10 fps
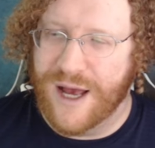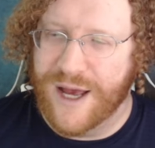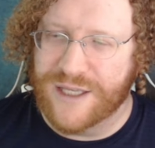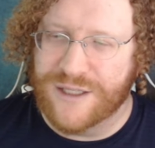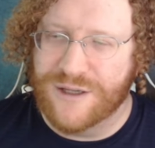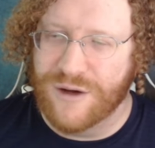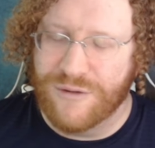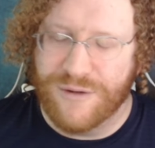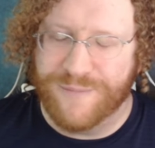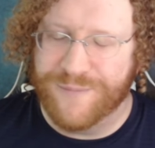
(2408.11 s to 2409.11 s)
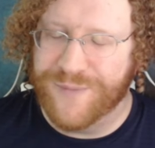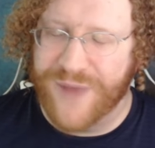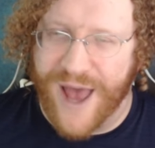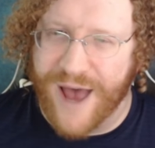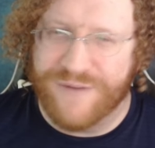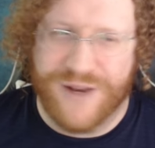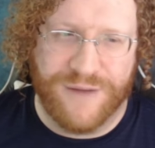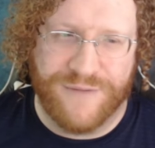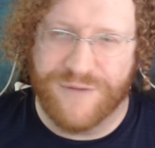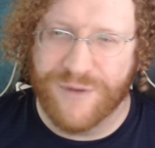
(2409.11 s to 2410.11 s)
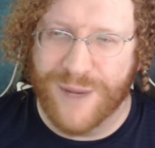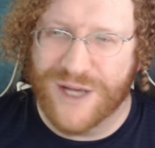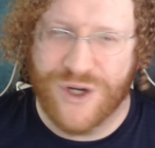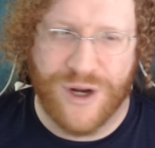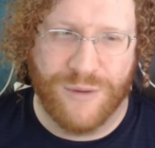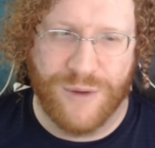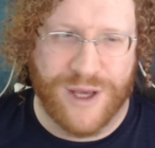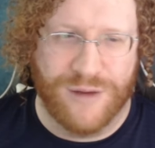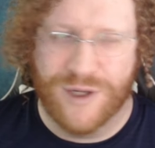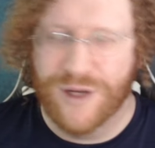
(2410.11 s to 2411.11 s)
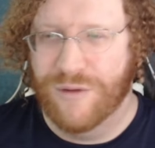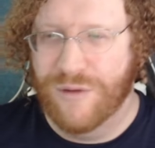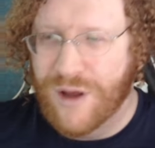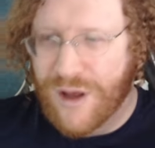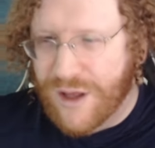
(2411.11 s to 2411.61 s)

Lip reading: I don't have enough information on what you do.